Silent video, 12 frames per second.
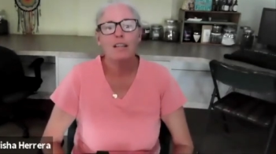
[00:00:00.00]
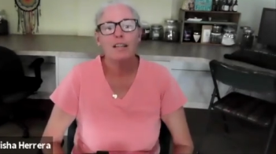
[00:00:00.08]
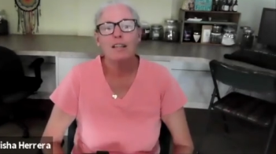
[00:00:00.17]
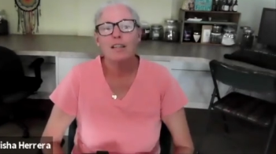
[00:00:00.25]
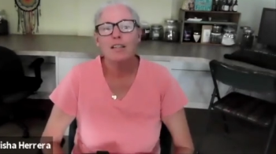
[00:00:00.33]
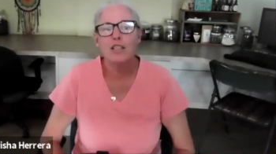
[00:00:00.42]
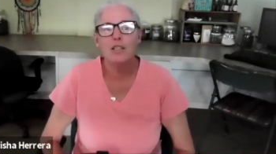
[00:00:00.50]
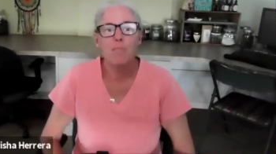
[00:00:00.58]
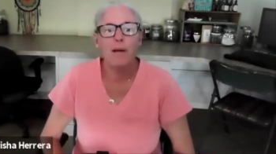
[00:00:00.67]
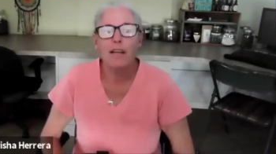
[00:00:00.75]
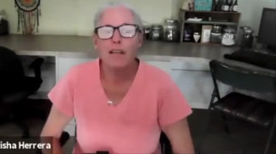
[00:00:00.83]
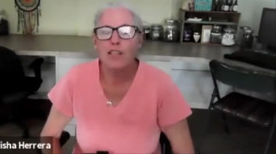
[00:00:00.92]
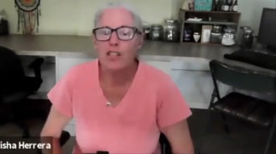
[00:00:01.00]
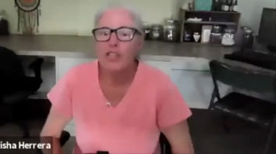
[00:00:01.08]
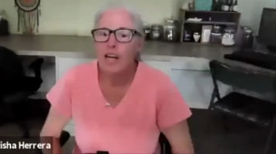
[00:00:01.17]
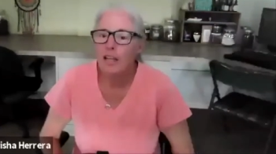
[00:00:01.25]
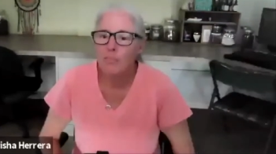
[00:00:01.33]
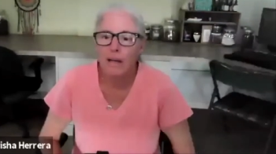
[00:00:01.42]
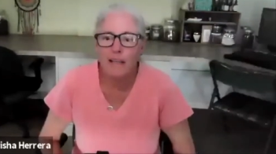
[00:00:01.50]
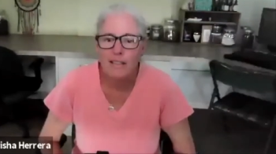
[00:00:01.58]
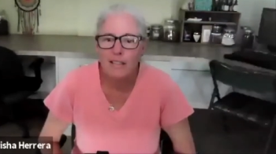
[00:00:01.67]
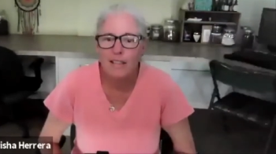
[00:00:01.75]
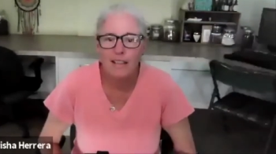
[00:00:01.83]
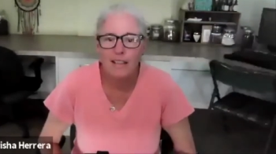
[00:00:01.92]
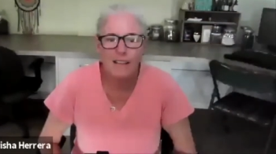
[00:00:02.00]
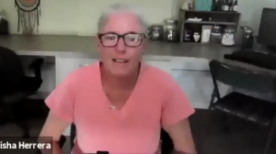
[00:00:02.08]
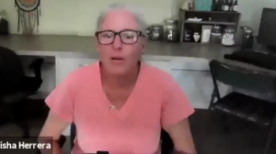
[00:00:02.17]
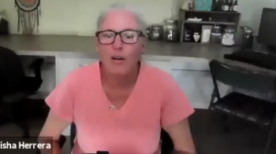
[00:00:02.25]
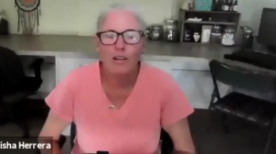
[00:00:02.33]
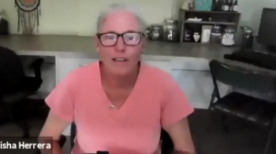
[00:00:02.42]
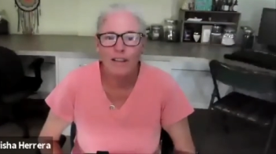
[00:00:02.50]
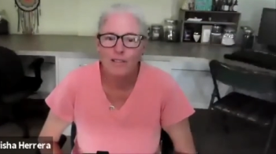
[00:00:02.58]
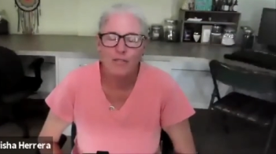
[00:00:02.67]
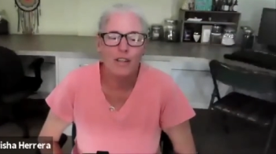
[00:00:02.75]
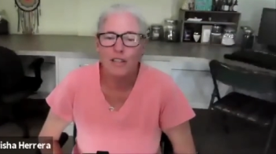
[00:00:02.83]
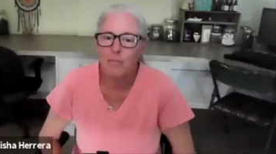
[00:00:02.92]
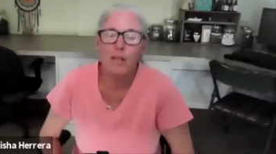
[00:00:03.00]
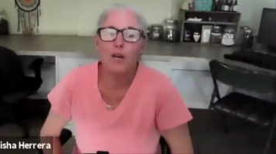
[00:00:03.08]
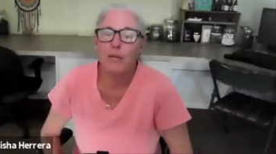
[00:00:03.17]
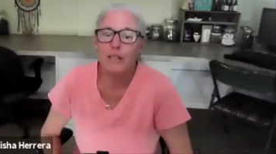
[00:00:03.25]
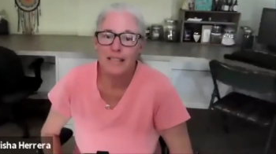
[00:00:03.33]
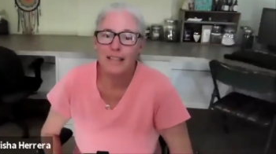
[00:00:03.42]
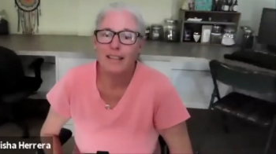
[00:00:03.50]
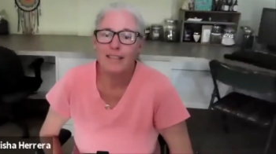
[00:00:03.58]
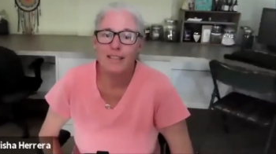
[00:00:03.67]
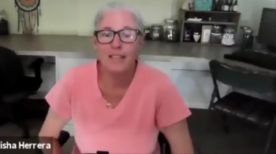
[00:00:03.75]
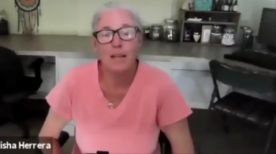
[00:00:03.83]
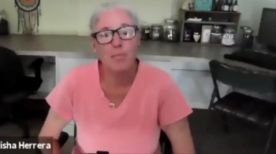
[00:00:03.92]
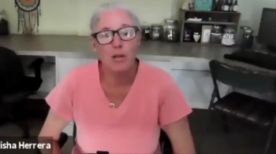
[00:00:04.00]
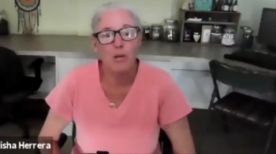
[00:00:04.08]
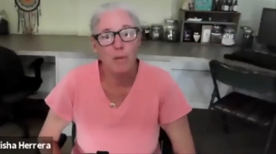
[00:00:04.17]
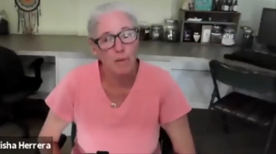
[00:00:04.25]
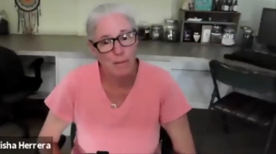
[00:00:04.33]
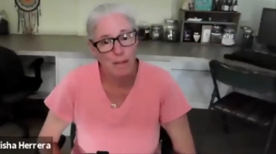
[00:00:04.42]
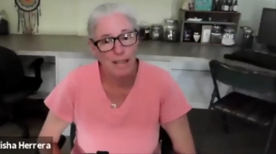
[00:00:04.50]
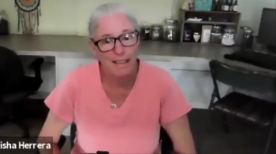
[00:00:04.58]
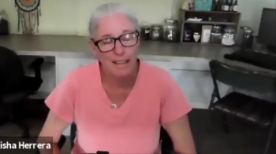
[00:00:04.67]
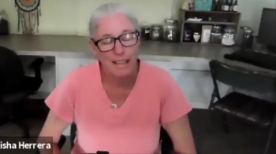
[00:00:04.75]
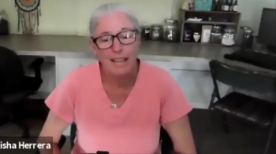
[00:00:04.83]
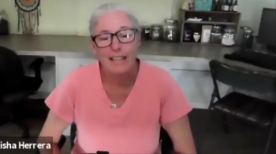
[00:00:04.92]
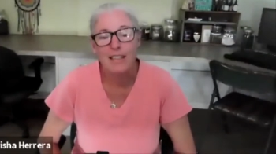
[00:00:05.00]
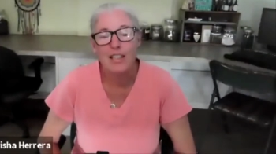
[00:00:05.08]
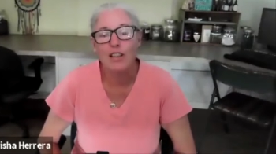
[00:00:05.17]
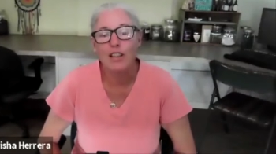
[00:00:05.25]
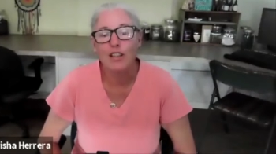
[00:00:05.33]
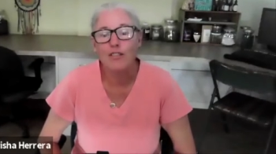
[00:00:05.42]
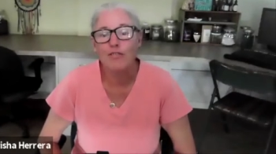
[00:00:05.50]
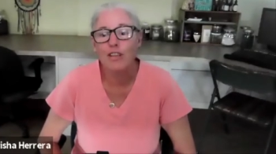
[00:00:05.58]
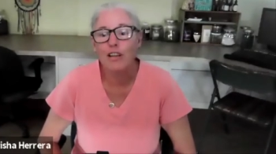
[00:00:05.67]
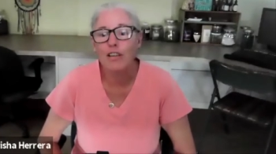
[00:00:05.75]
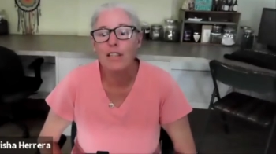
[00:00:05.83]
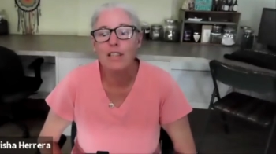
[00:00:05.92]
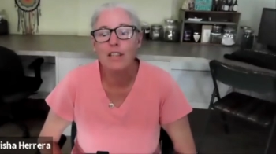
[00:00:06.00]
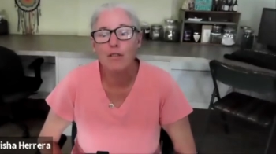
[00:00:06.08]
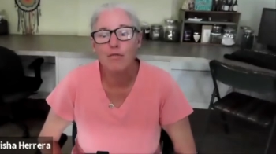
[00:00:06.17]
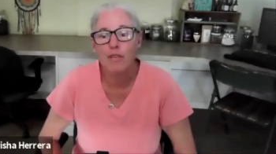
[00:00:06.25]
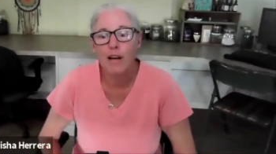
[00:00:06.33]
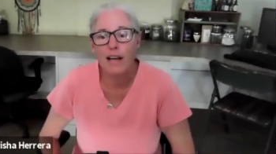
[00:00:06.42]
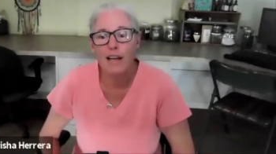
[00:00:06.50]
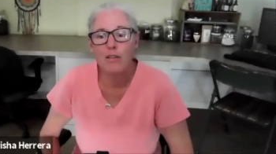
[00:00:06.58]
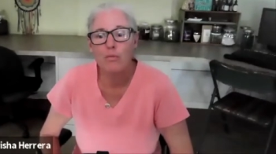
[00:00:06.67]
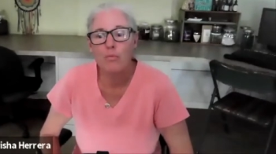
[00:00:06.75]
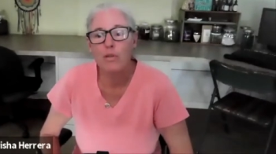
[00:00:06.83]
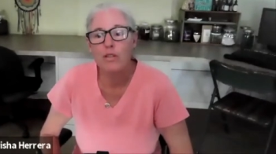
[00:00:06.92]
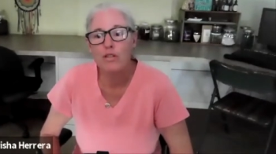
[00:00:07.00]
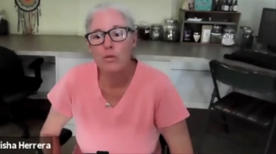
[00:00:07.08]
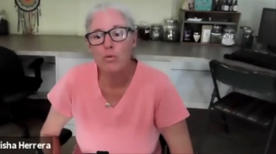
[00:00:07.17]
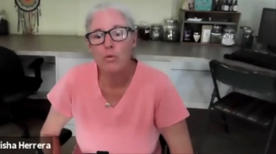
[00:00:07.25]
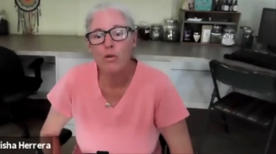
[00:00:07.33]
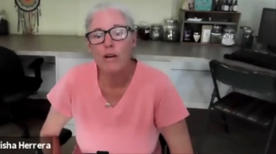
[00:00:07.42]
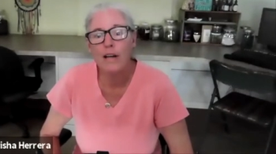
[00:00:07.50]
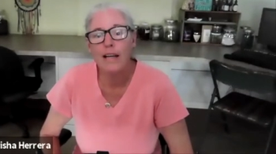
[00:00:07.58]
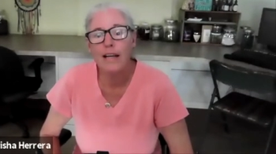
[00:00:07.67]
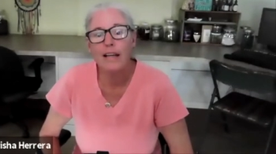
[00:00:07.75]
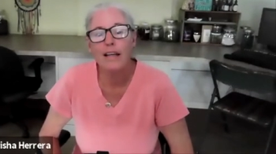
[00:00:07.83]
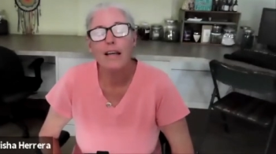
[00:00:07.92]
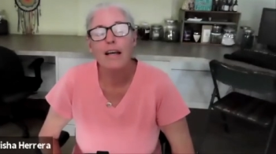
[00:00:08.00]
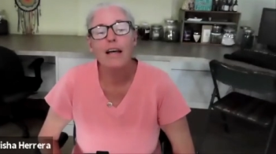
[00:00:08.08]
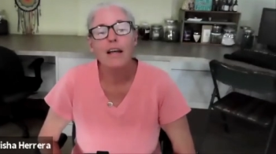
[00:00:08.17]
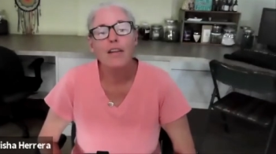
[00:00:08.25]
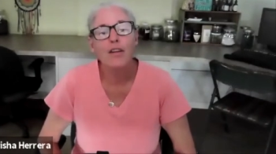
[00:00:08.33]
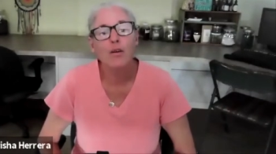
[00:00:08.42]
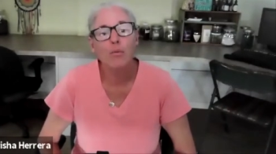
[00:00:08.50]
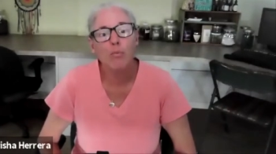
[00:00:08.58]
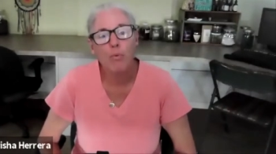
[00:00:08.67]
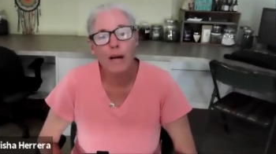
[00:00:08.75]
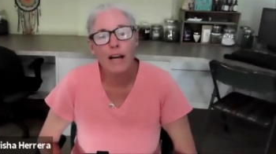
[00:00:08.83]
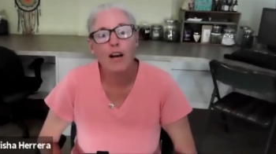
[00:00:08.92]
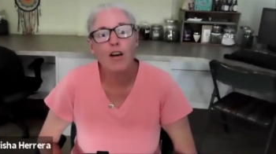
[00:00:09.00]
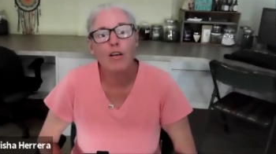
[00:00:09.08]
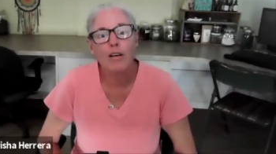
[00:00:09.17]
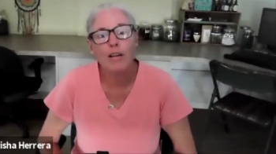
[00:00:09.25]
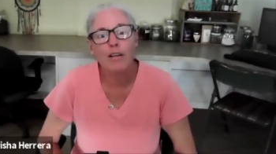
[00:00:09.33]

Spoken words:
Spanish calabaza, they were all kinds of things, but no one said Seminole pumpkin until a very dear friend was touring the rare